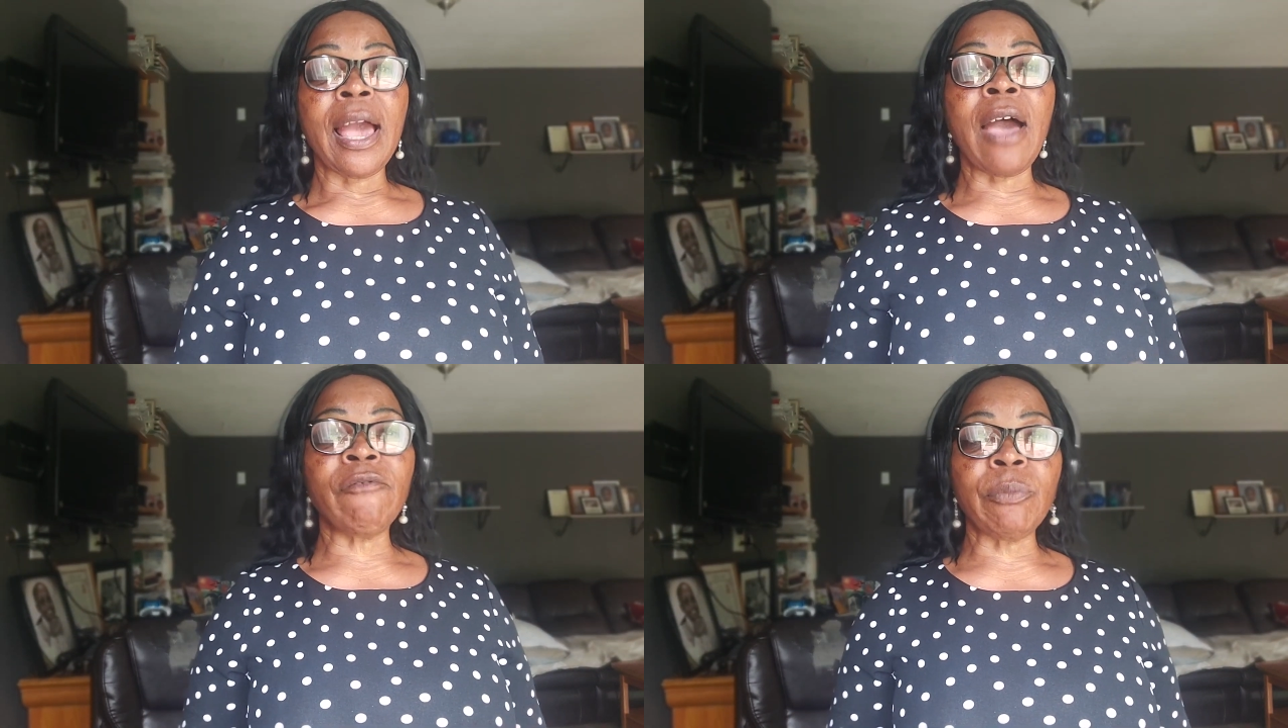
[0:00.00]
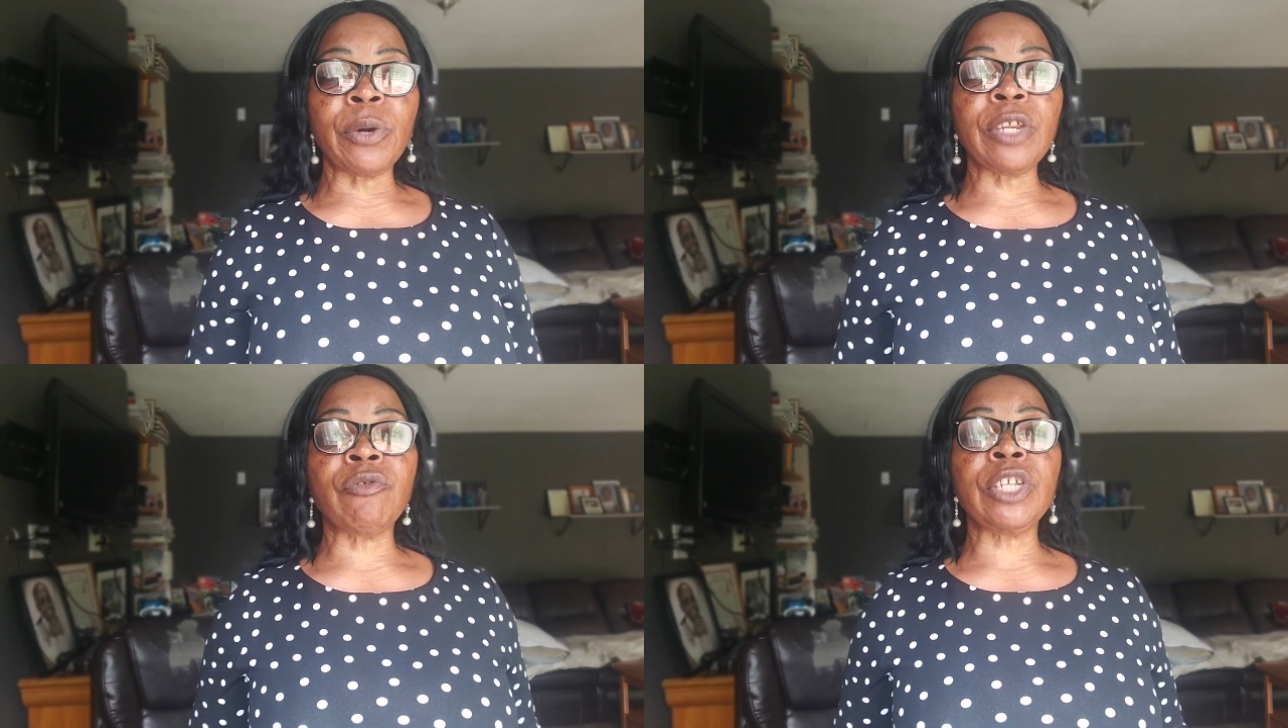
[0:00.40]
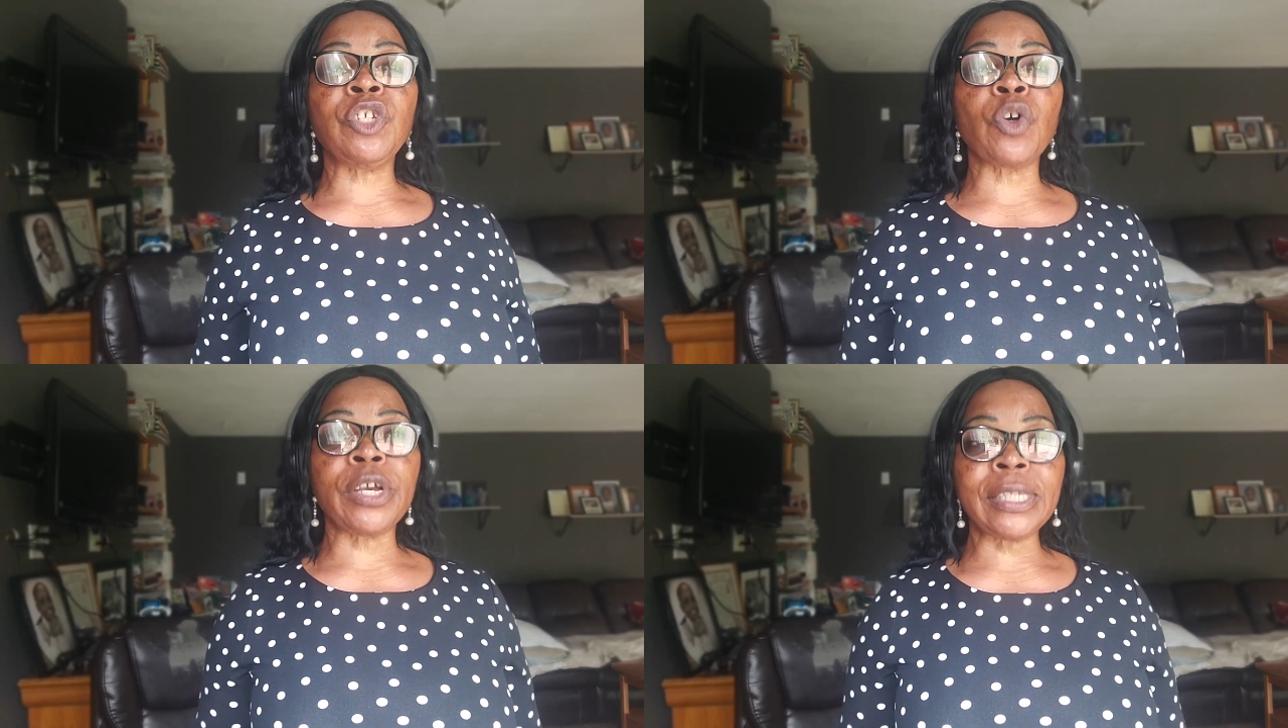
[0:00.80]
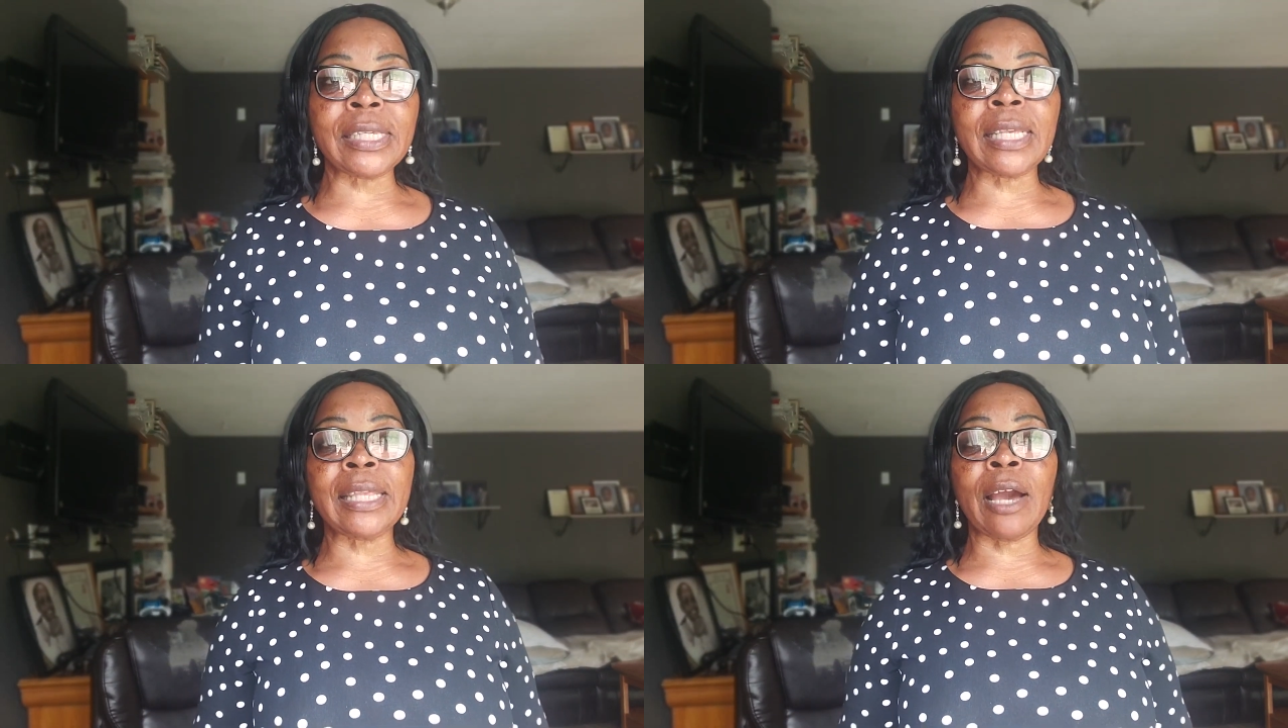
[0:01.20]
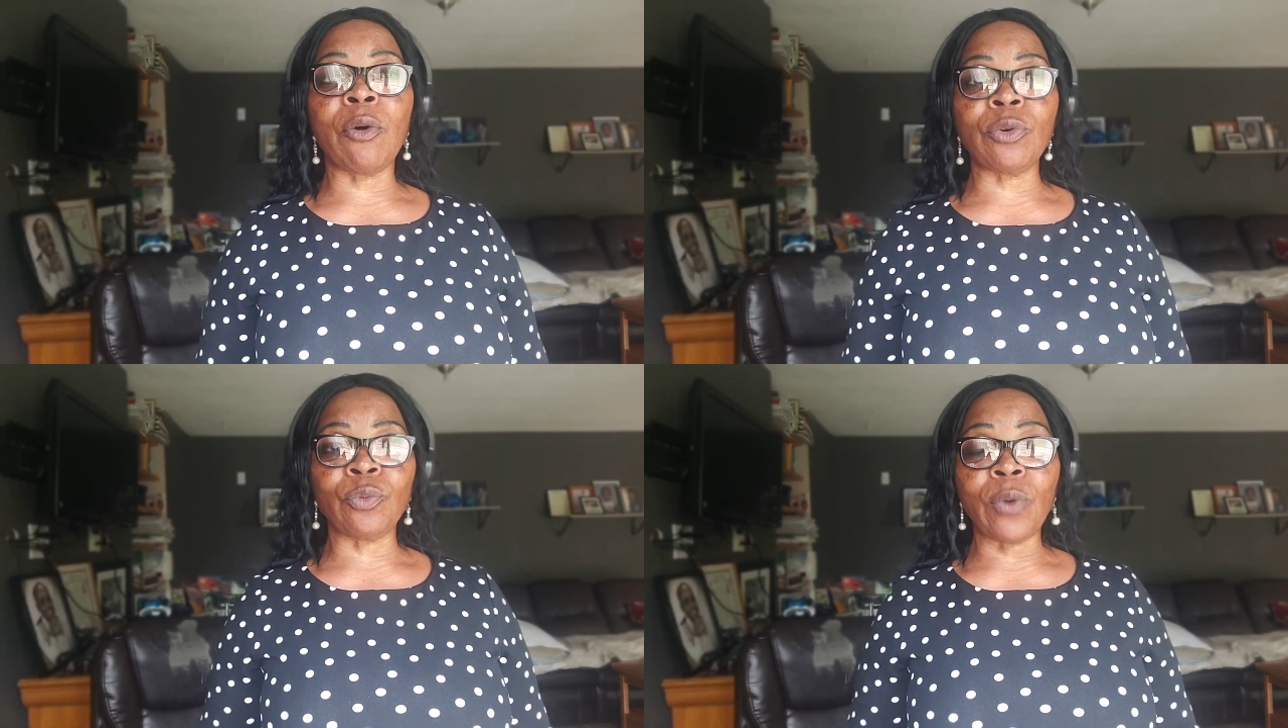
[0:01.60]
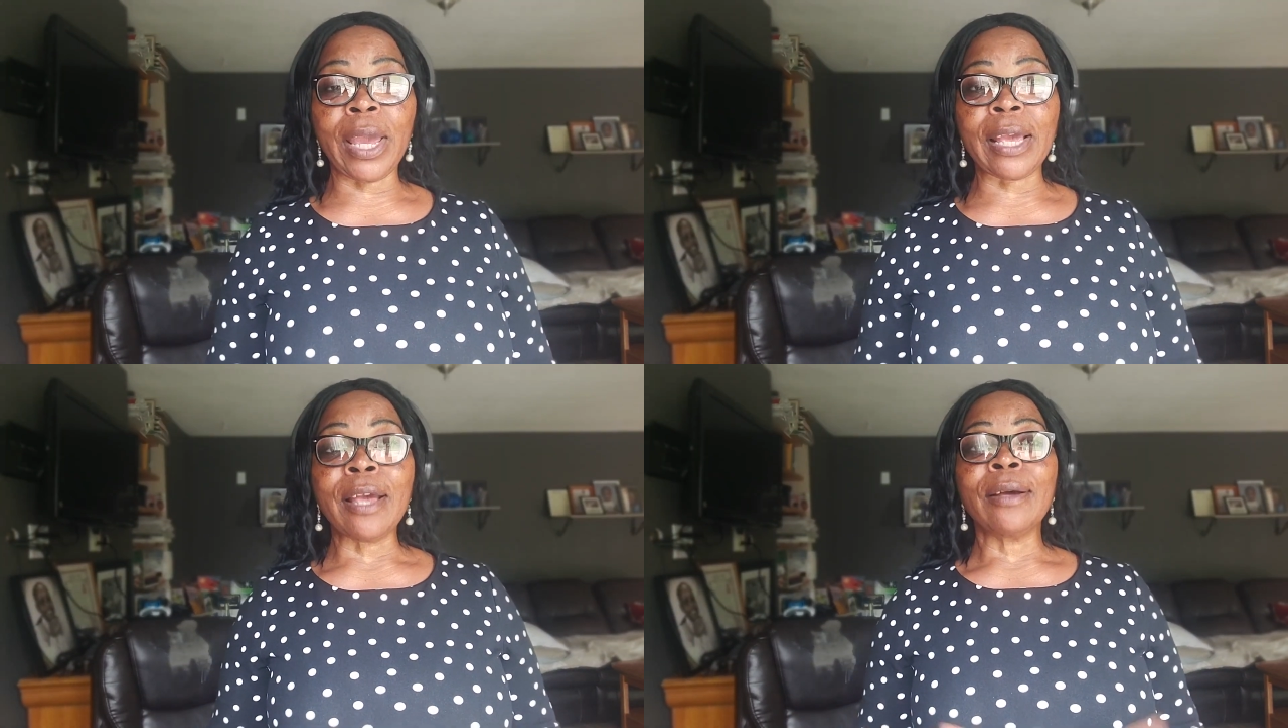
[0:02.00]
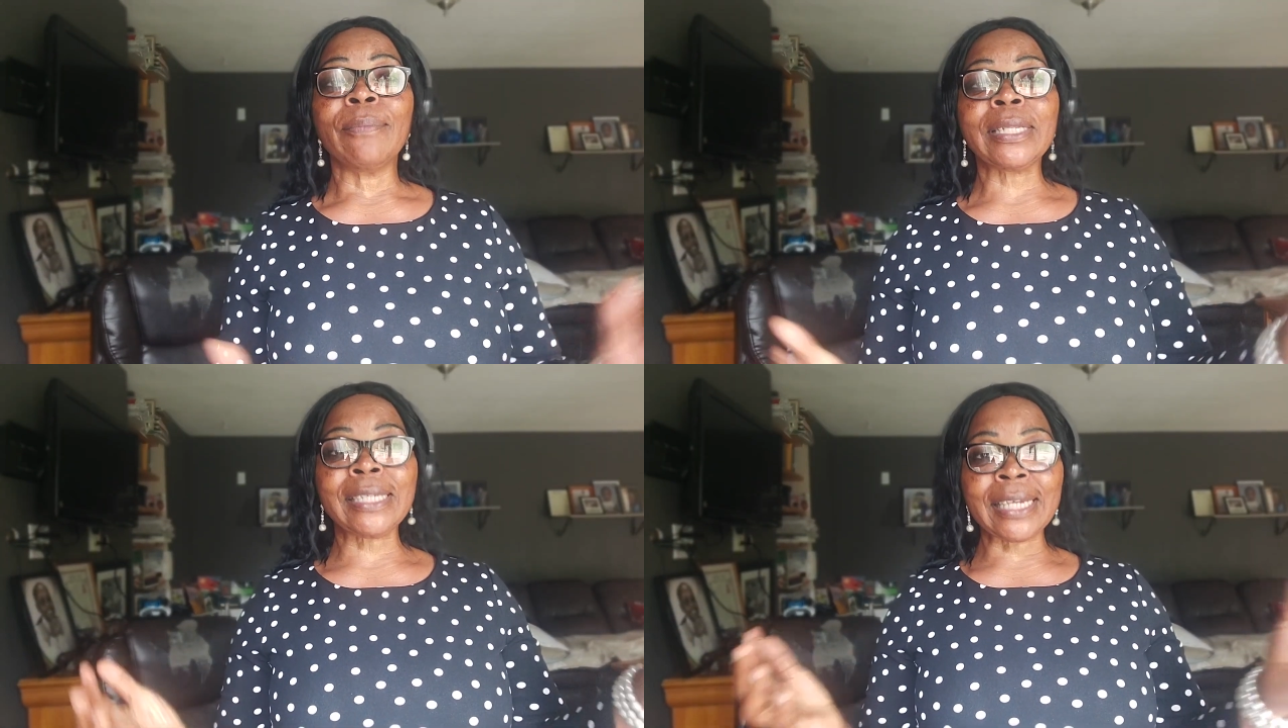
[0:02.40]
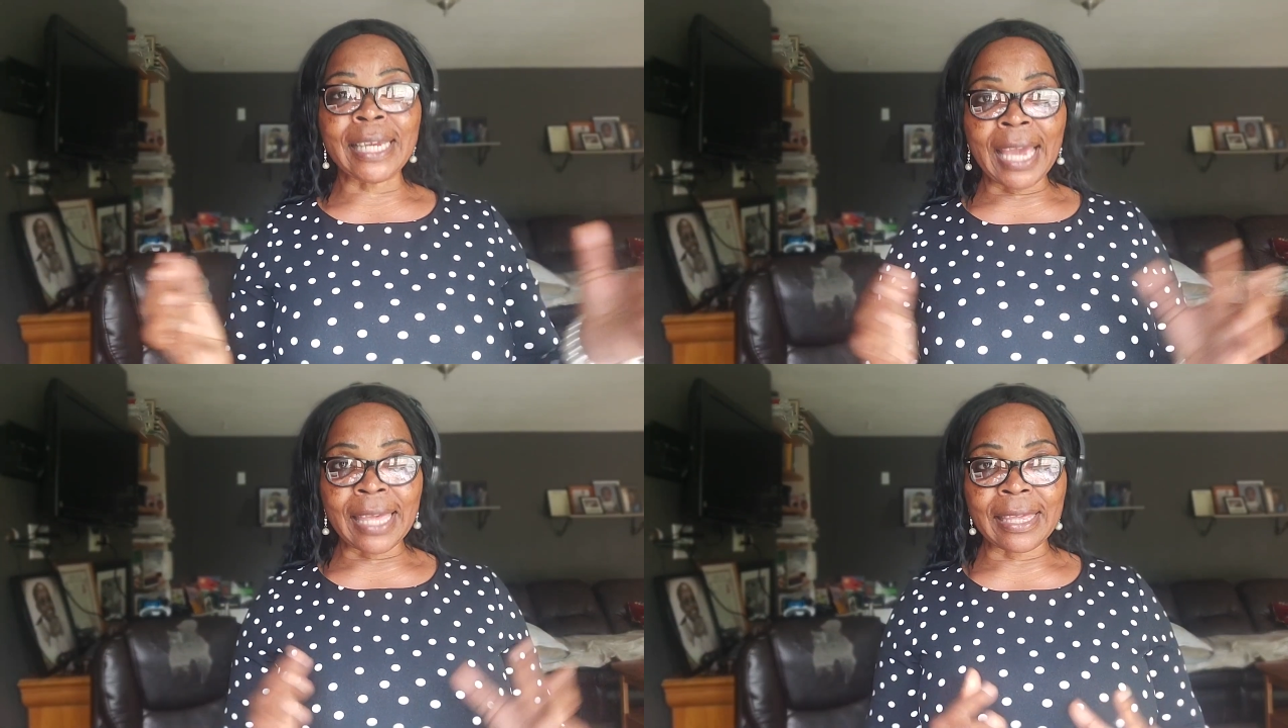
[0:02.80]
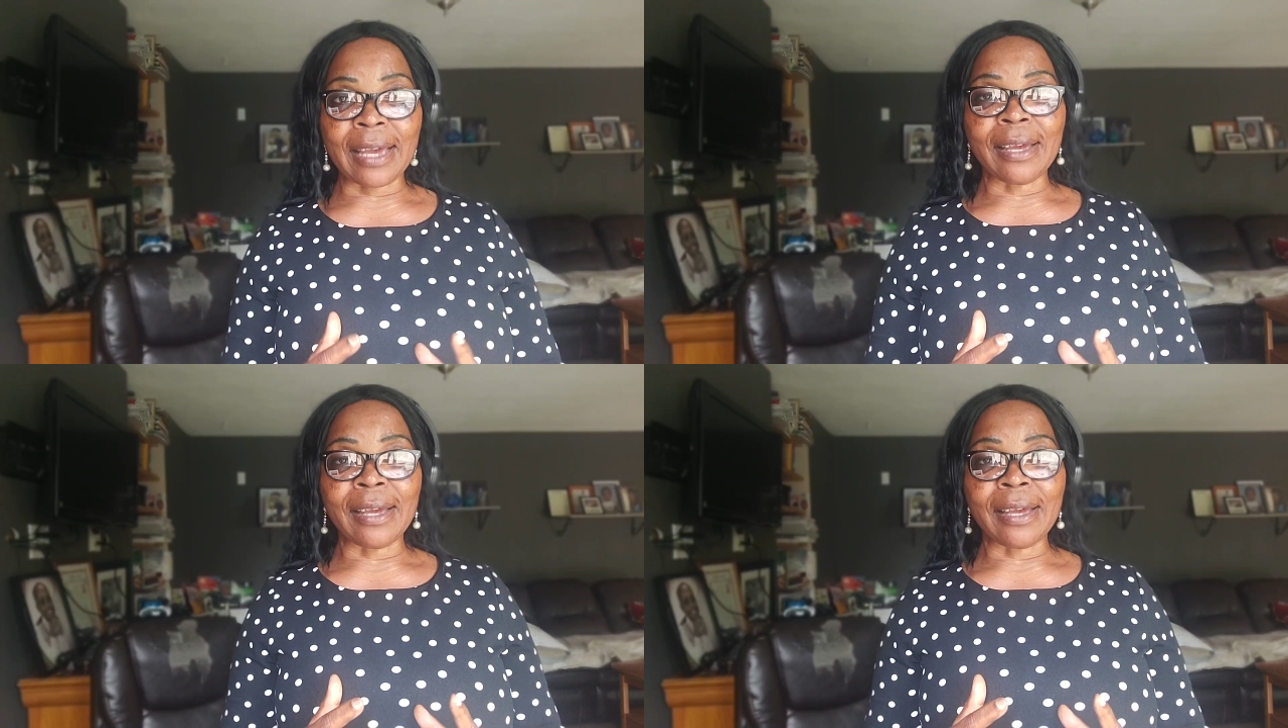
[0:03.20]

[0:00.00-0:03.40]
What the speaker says: Everybody rejoices in their own way. But together,